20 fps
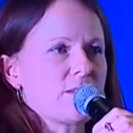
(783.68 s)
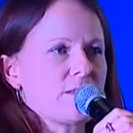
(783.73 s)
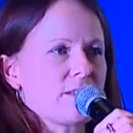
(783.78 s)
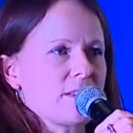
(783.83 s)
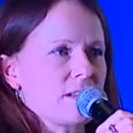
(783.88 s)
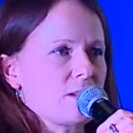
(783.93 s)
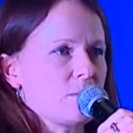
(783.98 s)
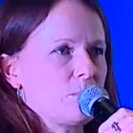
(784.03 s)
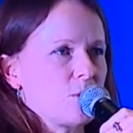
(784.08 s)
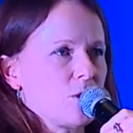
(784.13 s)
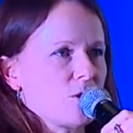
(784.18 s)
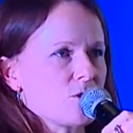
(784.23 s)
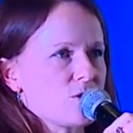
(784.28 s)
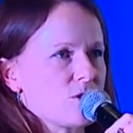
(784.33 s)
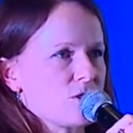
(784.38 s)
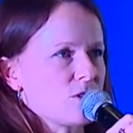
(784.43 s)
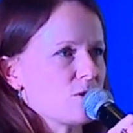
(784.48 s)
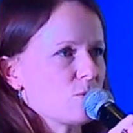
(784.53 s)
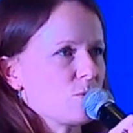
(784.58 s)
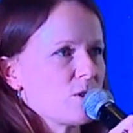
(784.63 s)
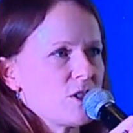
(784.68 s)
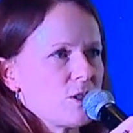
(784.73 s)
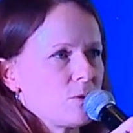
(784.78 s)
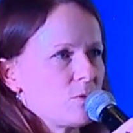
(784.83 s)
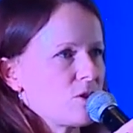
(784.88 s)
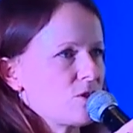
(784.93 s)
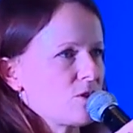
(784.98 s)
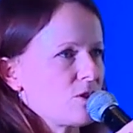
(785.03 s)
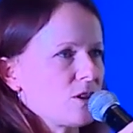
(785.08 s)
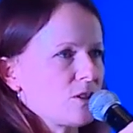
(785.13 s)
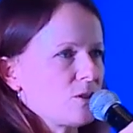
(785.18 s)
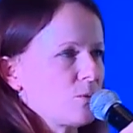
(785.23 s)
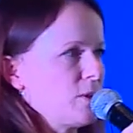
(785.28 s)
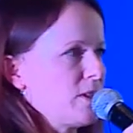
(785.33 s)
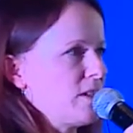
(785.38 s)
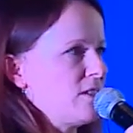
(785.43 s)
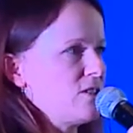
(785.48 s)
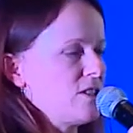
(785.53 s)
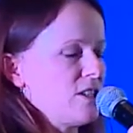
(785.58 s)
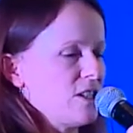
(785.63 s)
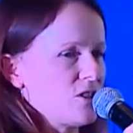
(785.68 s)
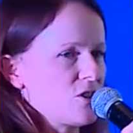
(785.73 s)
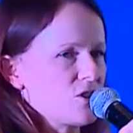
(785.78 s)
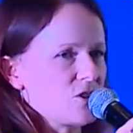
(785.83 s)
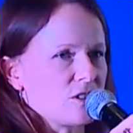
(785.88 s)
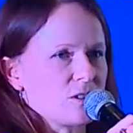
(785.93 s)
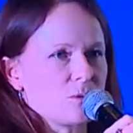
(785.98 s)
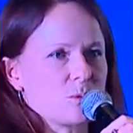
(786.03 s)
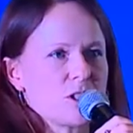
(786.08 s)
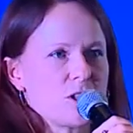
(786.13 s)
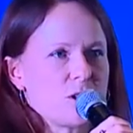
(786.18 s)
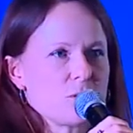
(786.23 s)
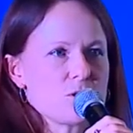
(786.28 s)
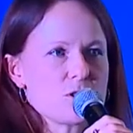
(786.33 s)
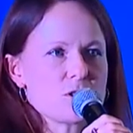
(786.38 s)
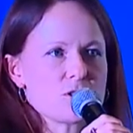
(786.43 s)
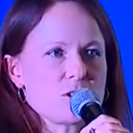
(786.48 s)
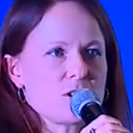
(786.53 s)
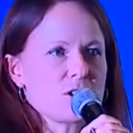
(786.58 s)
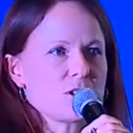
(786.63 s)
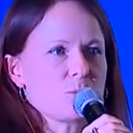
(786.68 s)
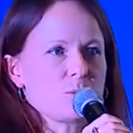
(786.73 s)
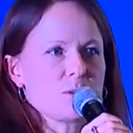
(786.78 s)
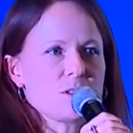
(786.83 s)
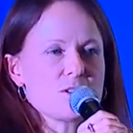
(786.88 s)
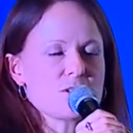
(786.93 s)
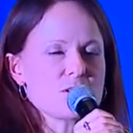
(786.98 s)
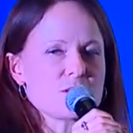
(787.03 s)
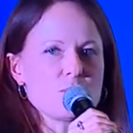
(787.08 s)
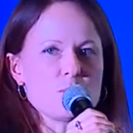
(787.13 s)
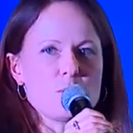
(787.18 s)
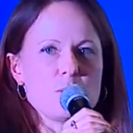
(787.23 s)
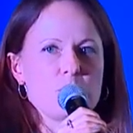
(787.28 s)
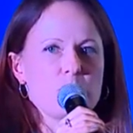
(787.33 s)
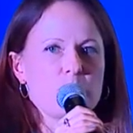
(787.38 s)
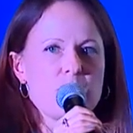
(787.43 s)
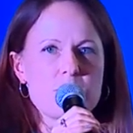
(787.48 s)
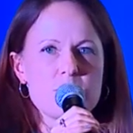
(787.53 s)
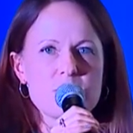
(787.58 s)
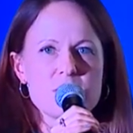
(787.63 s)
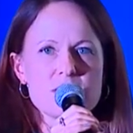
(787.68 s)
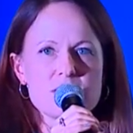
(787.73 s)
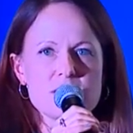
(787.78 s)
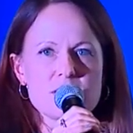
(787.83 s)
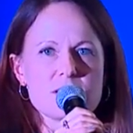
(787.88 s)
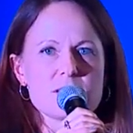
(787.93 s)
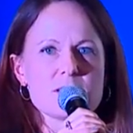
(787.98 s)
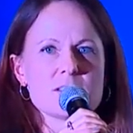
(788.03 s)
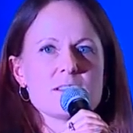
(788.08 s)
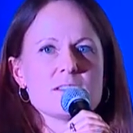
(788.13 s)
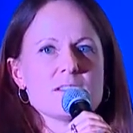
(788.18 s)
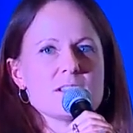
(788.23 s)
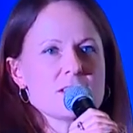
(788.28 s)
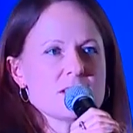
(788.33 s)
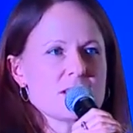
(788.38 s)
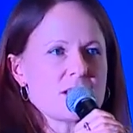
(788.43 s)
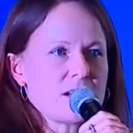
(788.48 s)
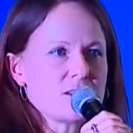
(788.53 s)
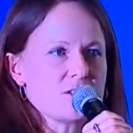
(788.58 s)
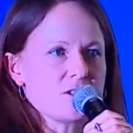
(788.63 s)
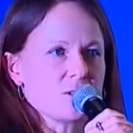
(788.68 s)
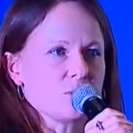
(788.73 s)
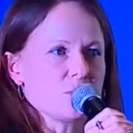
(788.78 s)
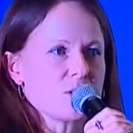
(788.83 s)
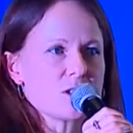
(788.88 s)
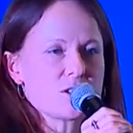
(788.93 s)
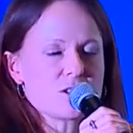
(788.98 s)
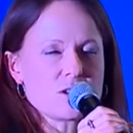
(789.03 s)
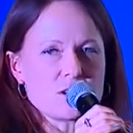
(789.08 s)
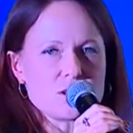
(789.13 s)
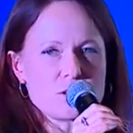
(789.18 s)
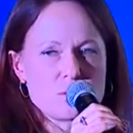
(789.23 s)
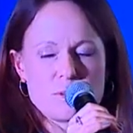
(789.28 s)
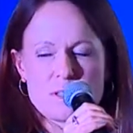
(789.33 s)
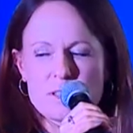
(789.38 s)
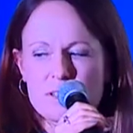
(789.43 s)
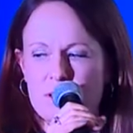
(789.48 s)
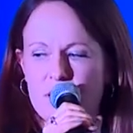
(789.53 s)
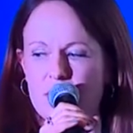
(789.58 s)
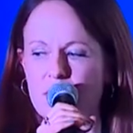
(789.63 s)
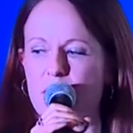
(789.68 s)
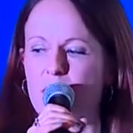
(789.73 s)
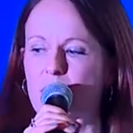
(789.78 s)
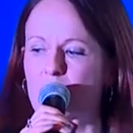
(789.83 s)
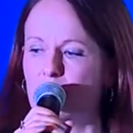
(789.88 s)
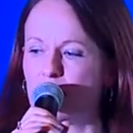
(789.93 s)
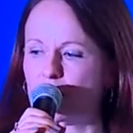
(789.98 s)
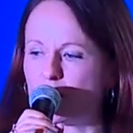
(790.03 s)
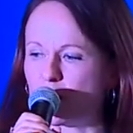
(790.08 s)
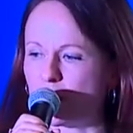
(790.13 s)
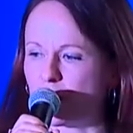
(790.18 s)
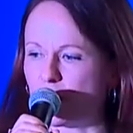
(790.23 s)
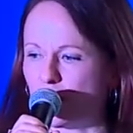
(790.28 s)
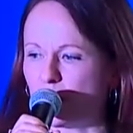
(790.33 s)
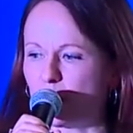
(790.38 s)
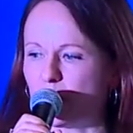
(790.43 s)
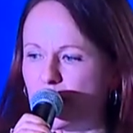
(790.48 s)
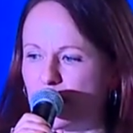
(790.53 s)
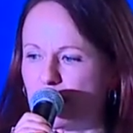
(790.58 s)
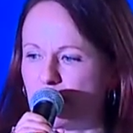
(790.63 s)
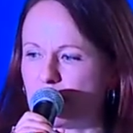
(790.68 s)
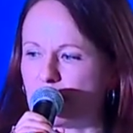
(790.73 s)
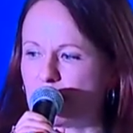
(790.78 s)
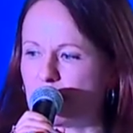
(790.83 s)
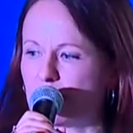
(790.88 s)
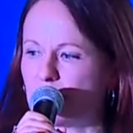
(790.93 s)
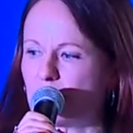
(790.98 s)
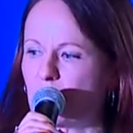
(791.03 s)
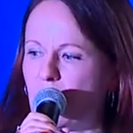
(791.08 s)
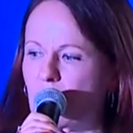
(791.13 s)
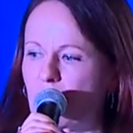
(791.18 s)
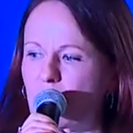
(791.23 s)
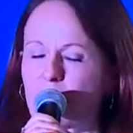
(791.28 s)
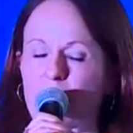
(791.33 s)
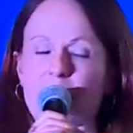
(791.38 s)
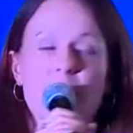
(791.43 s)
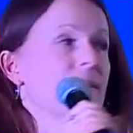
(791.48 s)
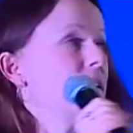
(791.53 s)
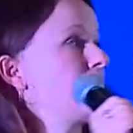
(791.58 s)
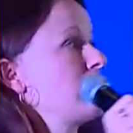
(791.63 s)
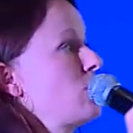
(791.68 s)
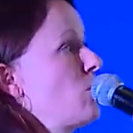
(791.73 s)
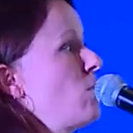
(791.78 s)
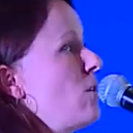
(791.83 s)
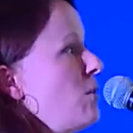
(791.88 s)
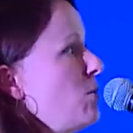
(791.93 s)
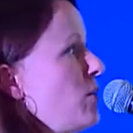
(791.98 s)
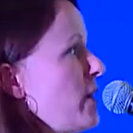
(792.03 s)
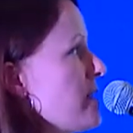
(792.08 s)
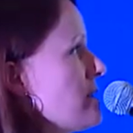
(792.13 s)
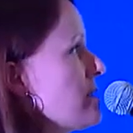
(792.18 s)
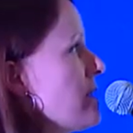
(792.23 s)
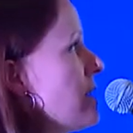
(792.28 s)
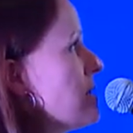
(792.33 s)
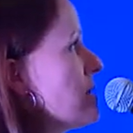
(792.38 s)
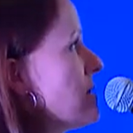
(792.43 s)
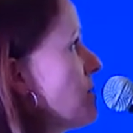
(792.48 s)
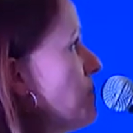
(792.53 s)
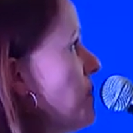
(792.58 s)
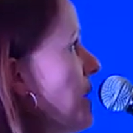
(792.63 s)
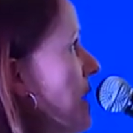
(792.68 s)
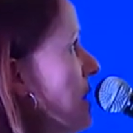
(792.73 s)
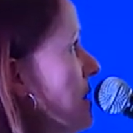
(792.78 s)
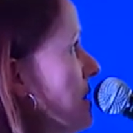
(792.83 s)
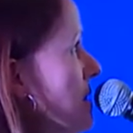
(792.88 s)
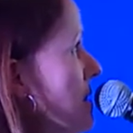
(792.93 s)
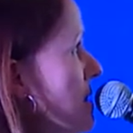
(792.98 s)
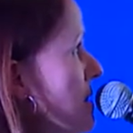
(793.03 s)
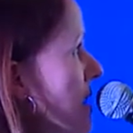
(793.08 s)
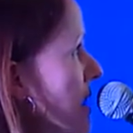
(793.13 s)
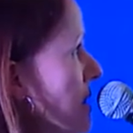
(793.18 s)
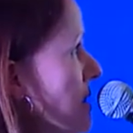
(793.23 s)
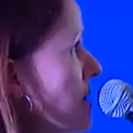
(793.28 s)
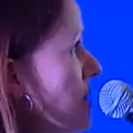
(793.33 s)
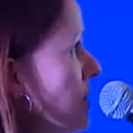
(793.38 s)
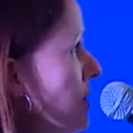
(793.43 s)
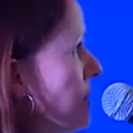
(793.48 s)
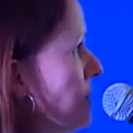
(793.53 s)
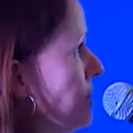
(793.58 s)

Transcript: that process. We don't start with a teacher, we don't start with the school premises, the schedule, we start with the student that always has to be in the center.